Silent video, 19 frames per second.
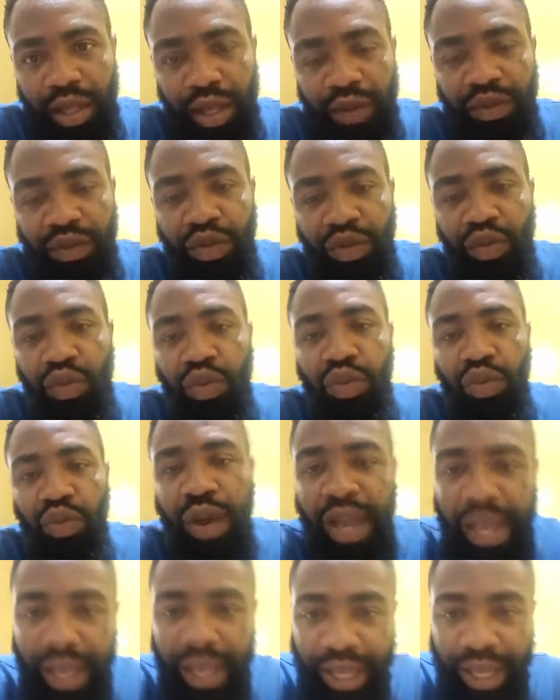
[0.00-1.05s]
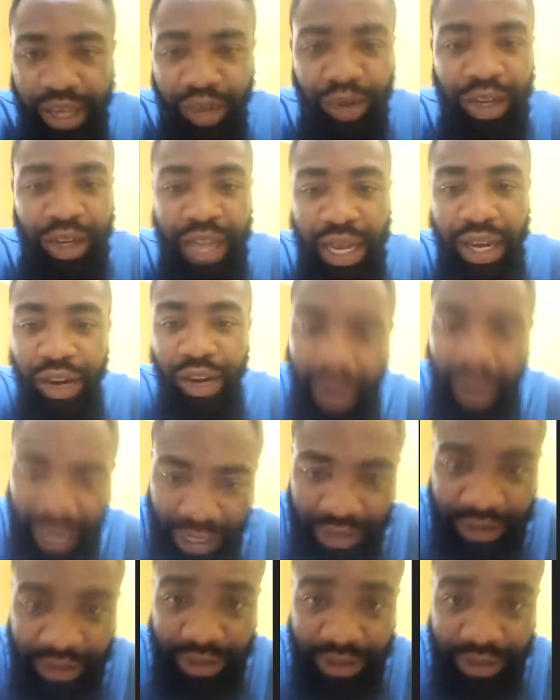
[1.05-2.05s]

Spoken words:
If you wake, you get it right.